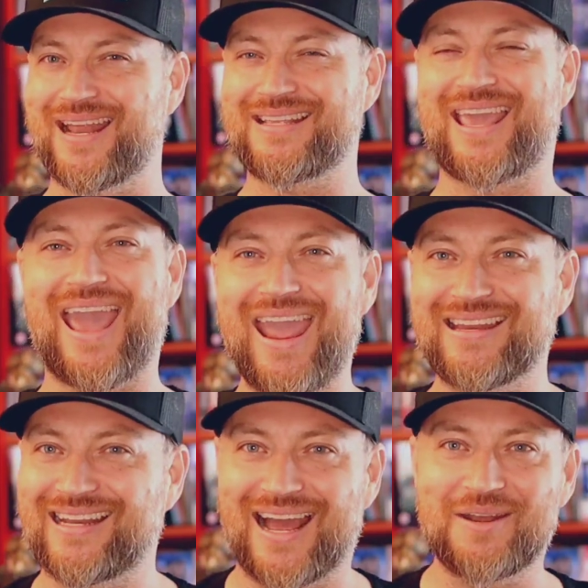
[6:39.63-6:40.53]
and
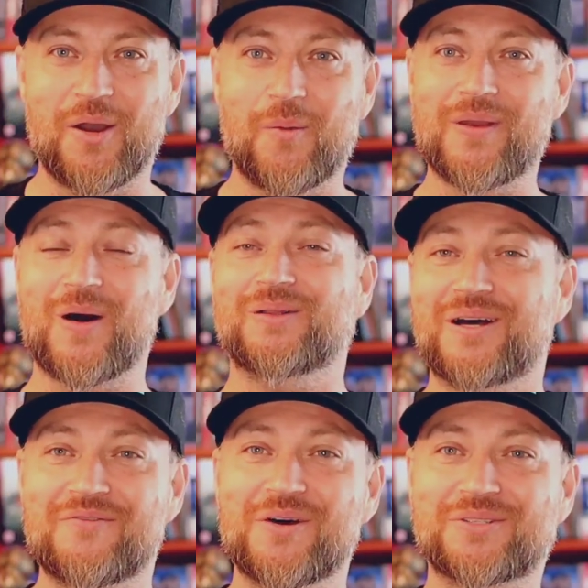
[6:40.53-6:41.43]
Kate. And I know we all
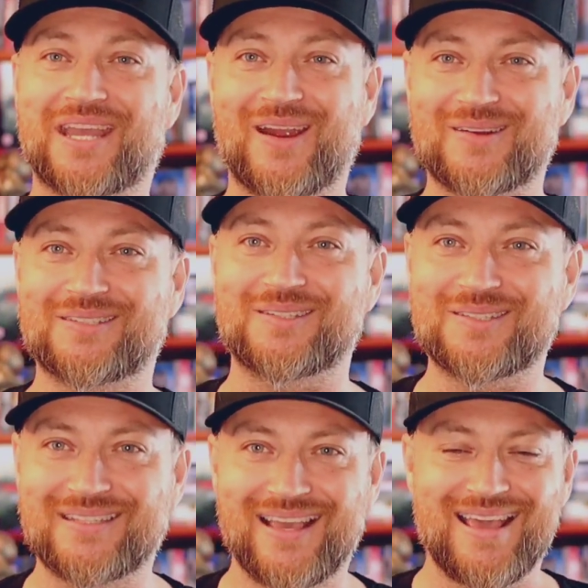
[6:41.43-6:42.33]
love those
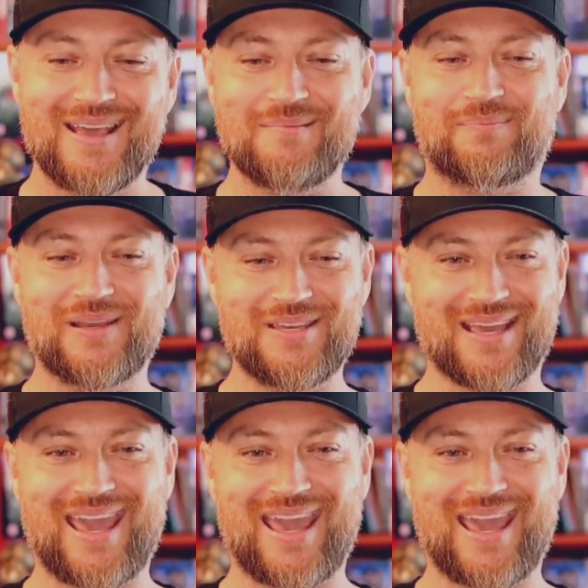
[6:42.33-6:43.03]
characters but you